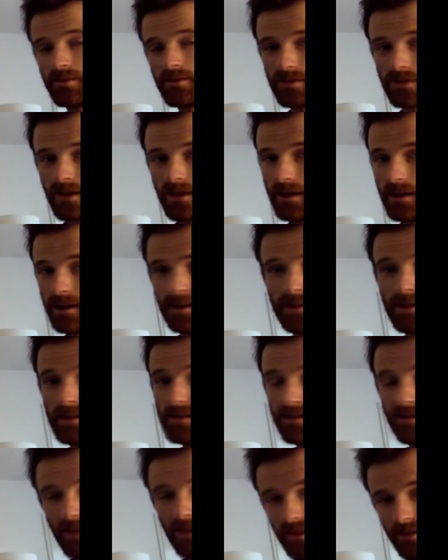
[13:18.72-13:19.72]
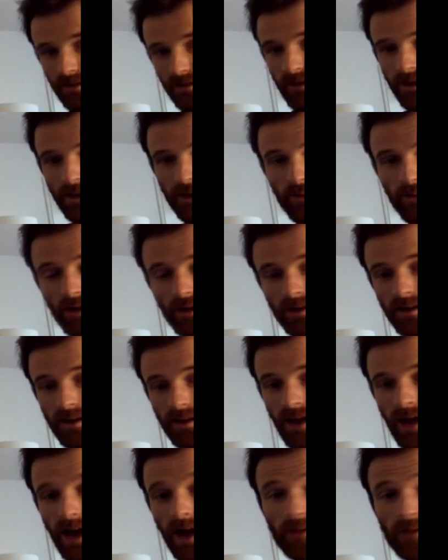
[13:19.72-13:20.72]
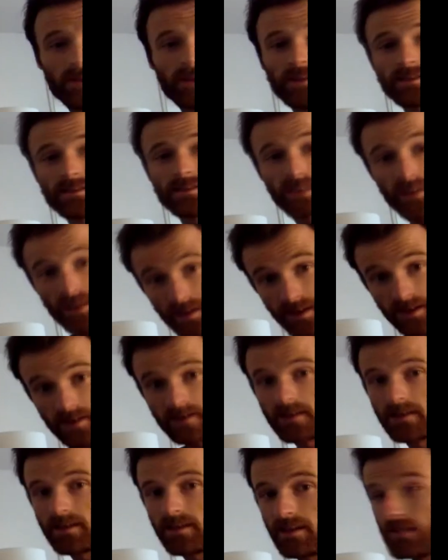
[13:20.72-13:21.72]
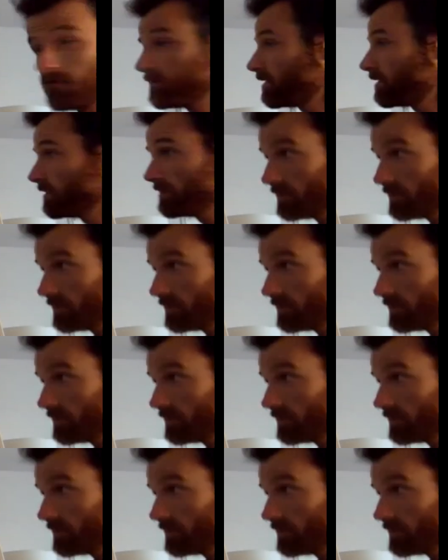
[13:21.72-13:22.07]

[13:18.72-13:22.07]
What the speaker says: of studying. That's another great one. How are they studying, if they're